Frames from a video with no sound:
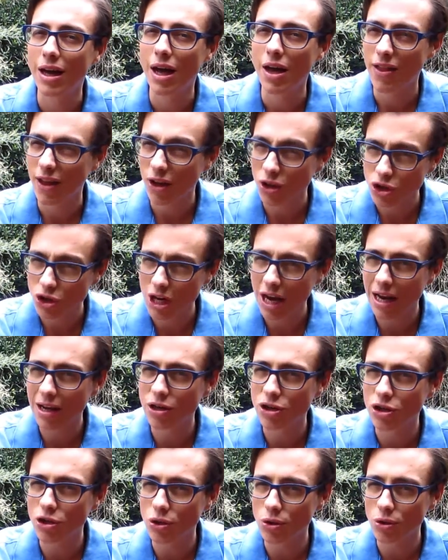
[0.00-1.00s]
They'll
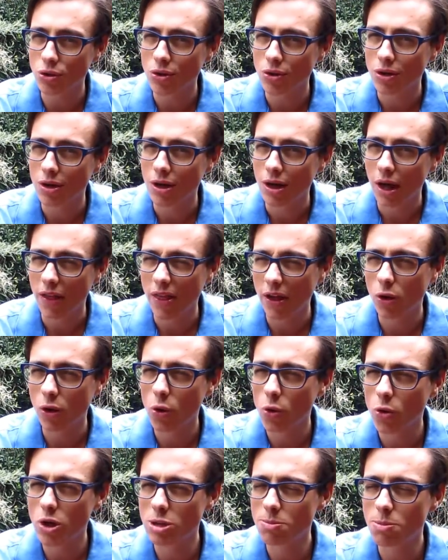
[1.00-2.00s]
challenge you. They'll
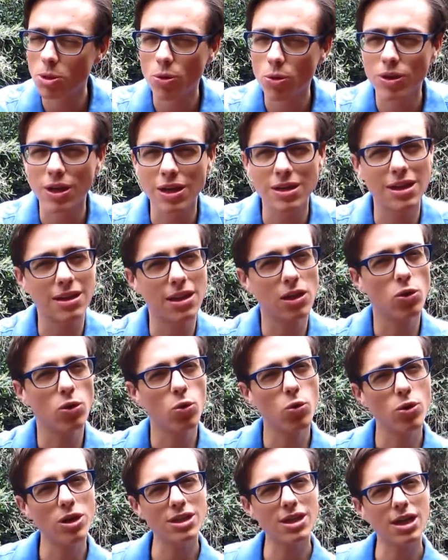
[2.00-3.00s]
always be authentic. They'll
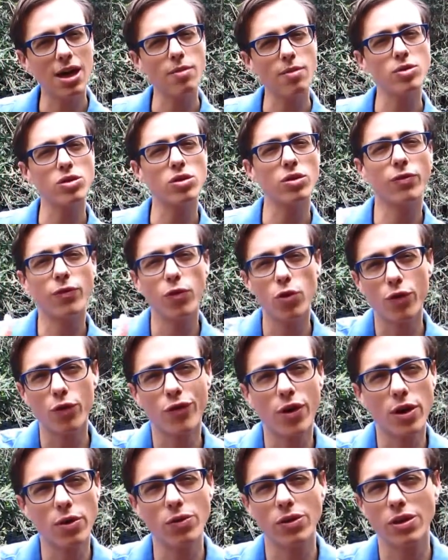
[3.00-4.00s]
always come to the
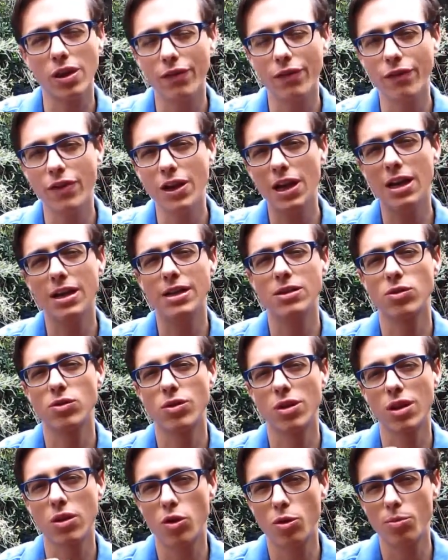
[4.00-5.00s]
forefront with their feelings,
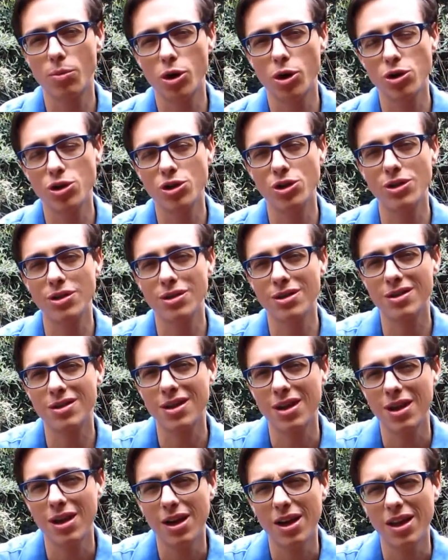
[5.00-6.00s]
with their emotions.
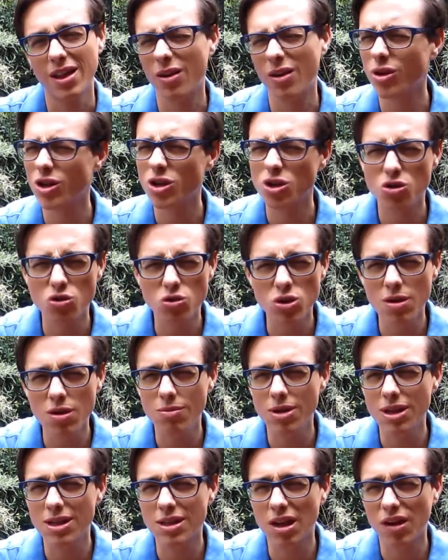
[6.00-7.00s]
They're
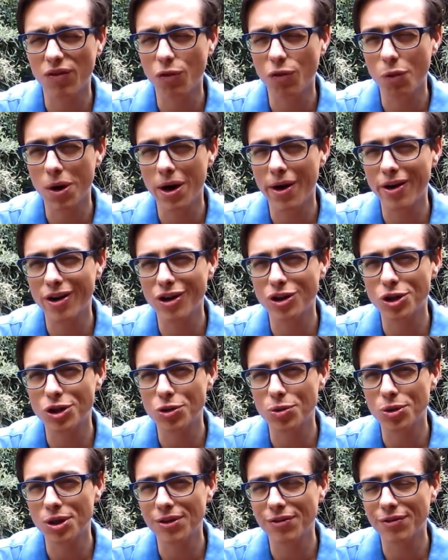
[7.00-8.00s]
extremely self-aware and
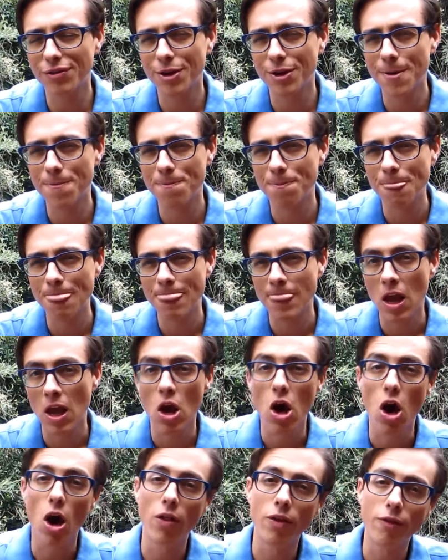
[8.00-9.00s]
intuitive.
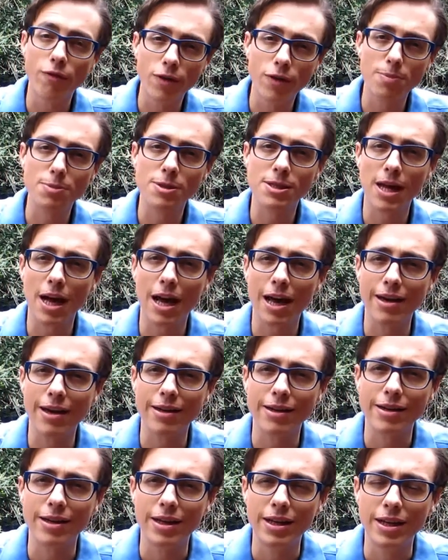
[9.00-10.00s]
On the flip side
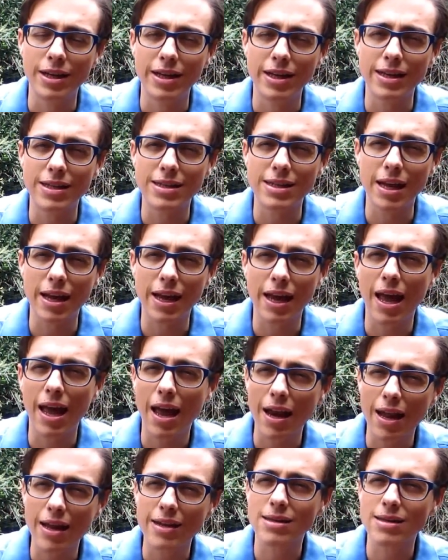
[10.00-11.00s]
is they
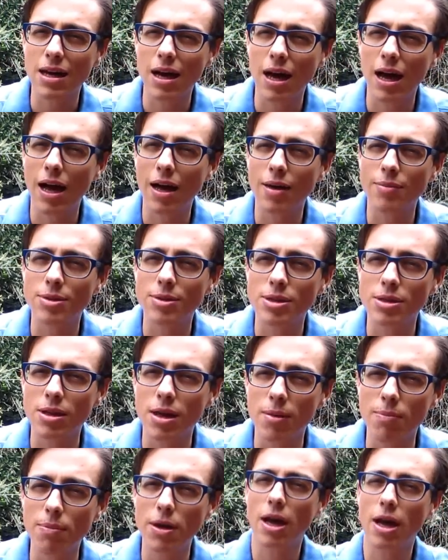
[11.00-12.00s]
can at times
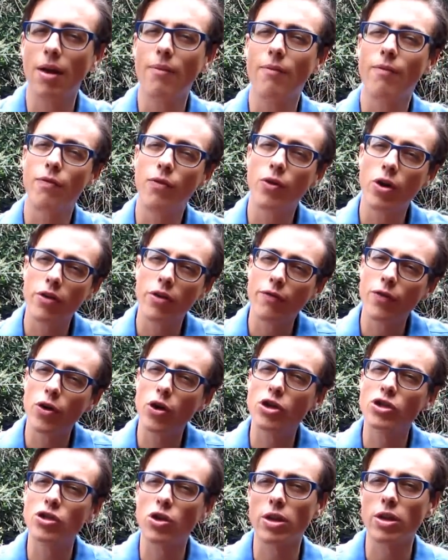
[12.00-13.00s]
become very
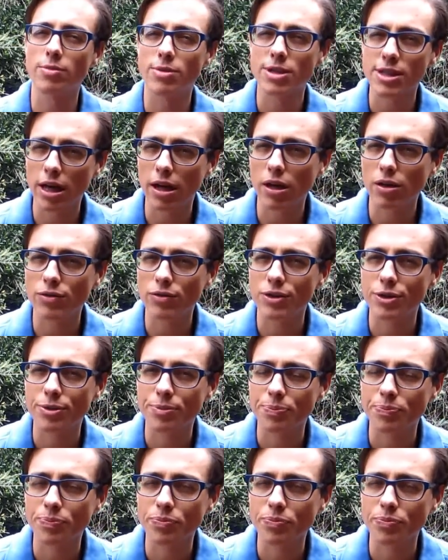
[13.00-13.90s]
focused on themselves